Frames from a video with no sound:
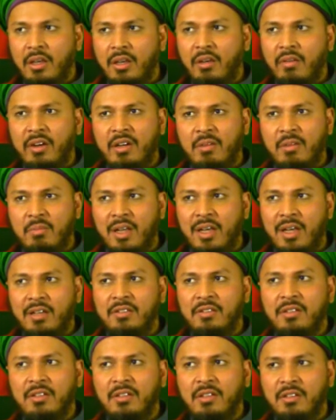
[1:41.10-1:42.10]
very
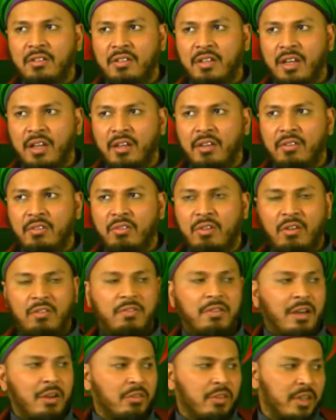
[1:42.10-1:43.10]
blessed in these days to have
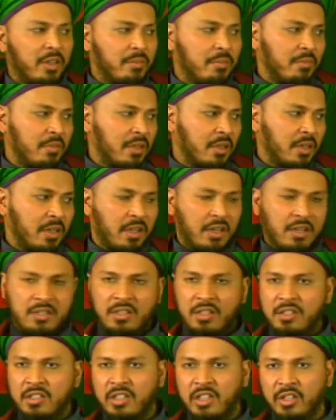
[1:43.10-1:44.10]
found him. And he's
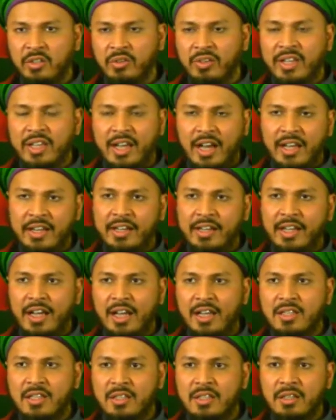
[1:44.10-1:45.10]
continually guiding
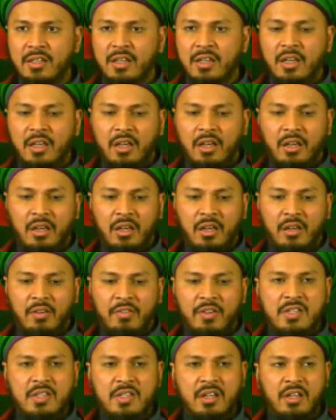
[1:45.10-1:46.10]
us
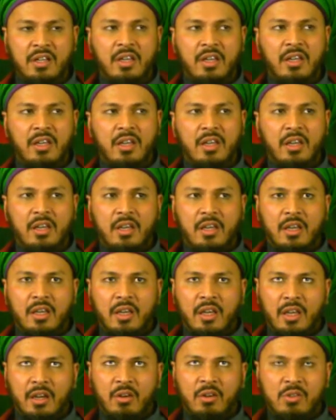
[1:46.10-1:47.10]
physically
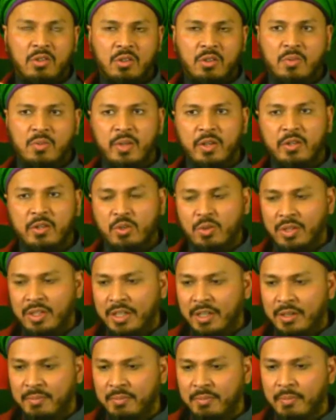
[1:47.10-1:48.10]
and also
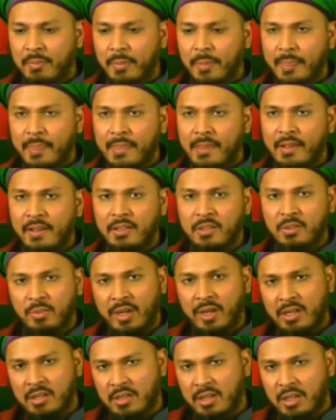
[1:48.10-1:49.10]
spiritually. His
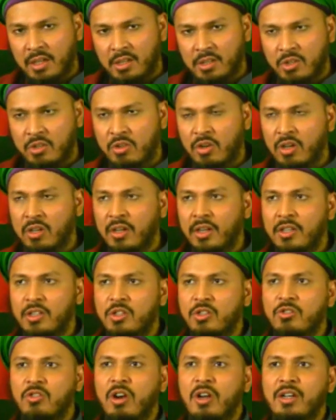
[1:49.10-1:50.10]
way is getting stronger and
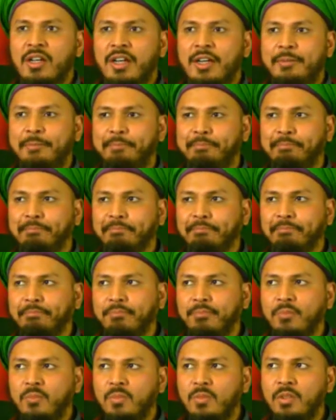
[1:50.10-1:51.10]
stronger,
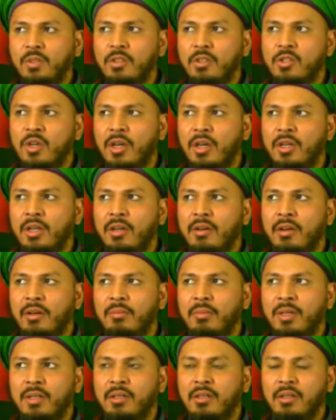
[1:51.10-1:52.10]
inshallah
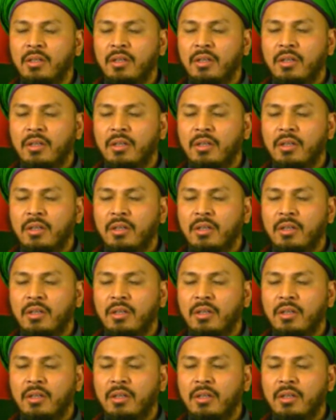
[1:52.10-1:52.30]
Rahman.